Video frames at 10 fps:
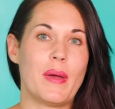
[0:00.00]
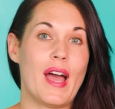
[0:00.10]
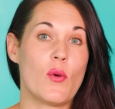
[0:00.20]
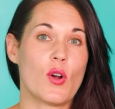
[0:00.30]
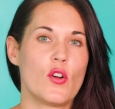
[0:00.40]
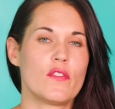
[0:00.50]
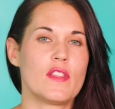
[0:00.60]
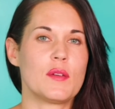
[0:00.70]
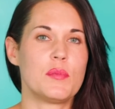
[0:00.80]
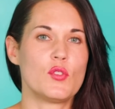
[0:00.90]
power over
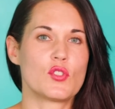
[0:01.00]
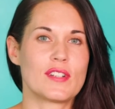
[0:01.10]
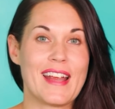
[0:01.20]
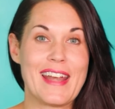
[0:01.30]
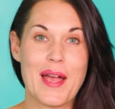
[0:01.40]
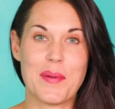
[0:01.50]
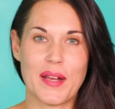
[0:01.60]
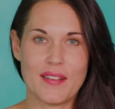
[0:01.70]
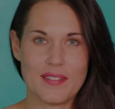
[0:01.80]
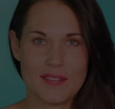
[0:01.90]
the abuser
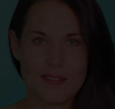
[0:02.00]
dynamic.